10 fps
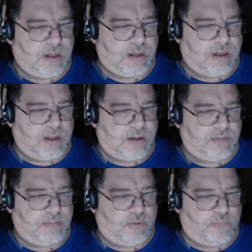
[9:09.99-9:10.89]

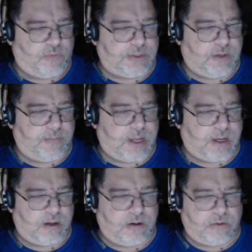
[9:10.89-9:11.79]
or Frontier
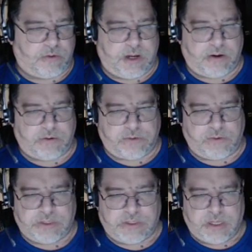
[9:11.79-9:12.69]
pack, go to
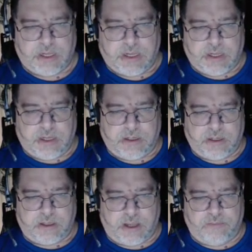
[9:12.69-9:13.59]
Characters,
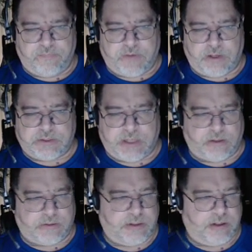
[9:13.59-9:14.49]
and I've got a
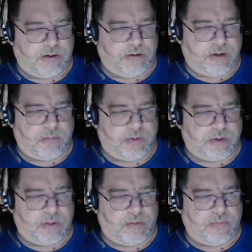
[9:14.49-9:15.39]
skeleton here. I'm going
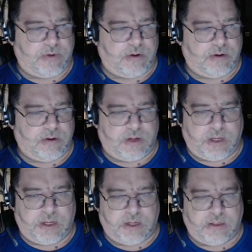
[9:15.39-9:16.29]
to come over here,
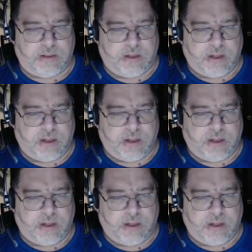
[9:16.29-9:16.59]
and